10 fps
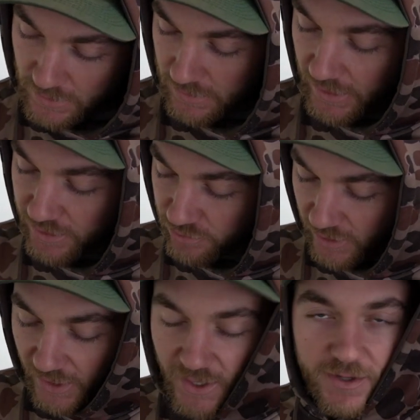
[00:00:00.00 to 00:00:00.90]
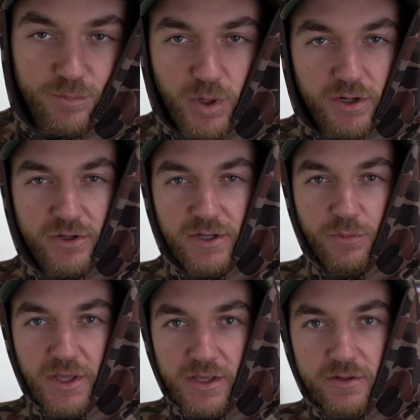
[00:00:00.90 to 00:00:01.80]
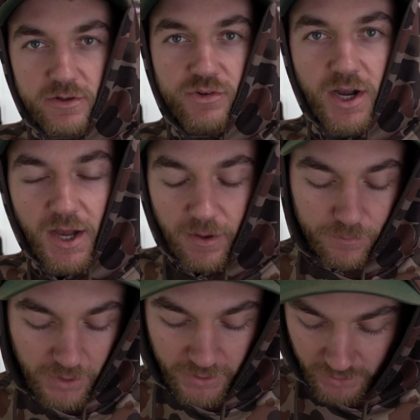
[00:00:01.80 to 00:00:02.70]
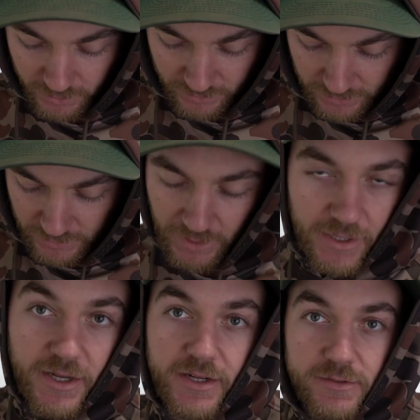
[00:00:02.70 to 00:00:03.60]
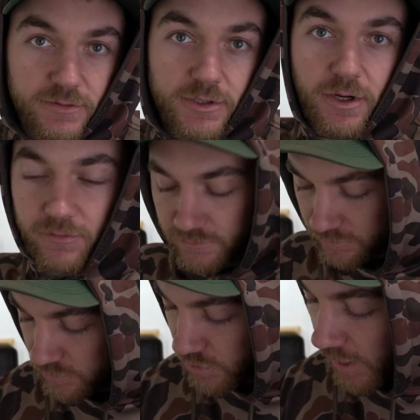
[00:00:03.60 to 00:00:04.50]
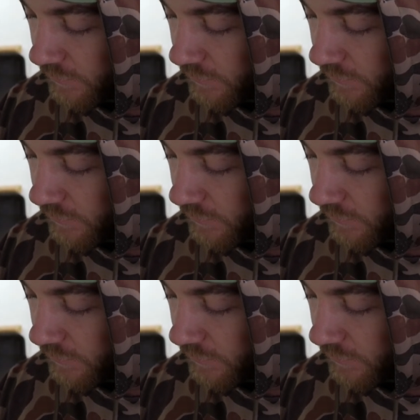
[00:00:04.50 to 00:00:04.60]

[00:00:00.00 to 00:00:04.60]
Let it dry. Probably don't need a week to dry, but I let it, dry